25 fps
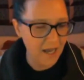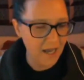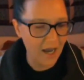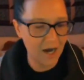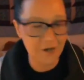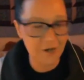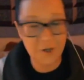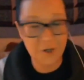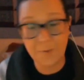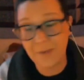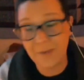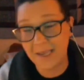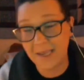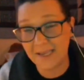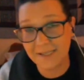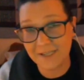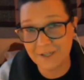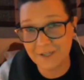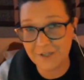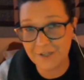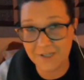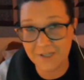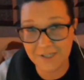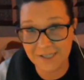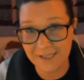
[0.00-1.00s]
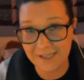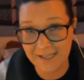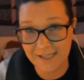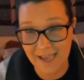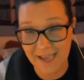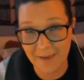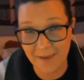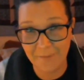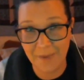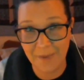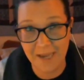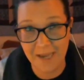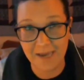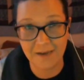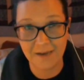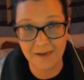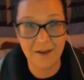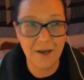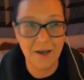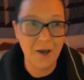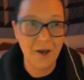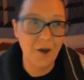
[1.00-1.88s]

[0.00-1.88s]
Are you paying attention to the campaign?